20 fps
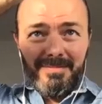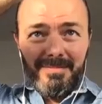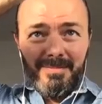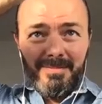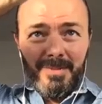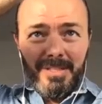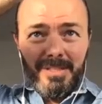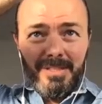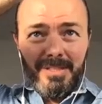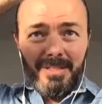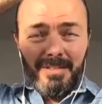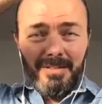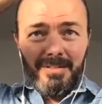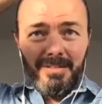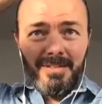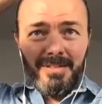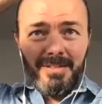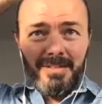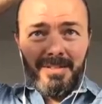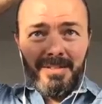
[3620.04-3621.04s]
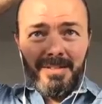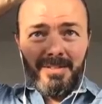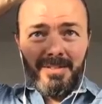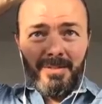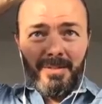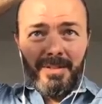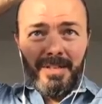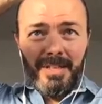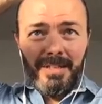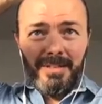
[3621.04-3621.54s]
Wait a second. It's it's
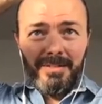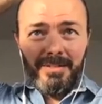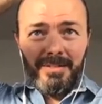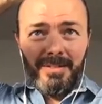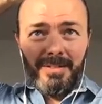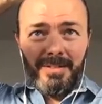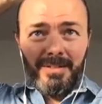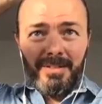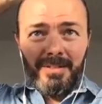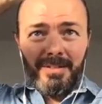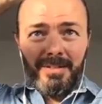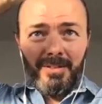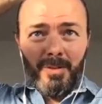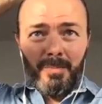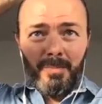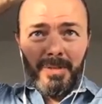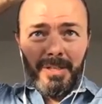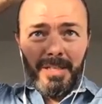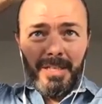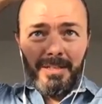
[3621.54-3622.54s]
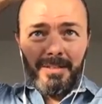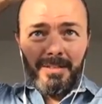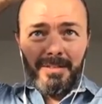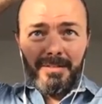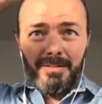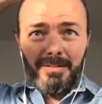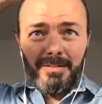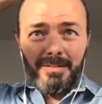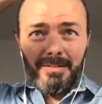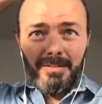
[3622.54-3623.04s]
not that uh, complicated.
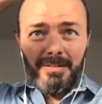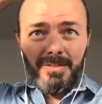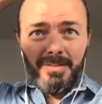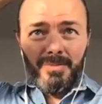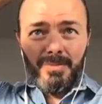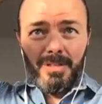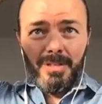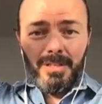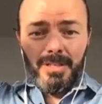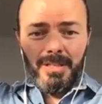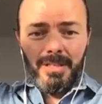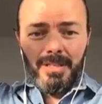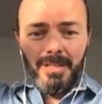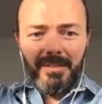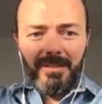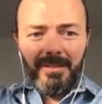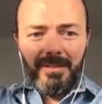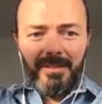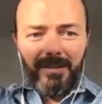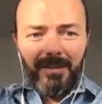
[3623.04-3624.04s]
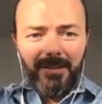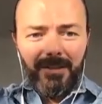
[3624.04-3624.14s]
It's really easy.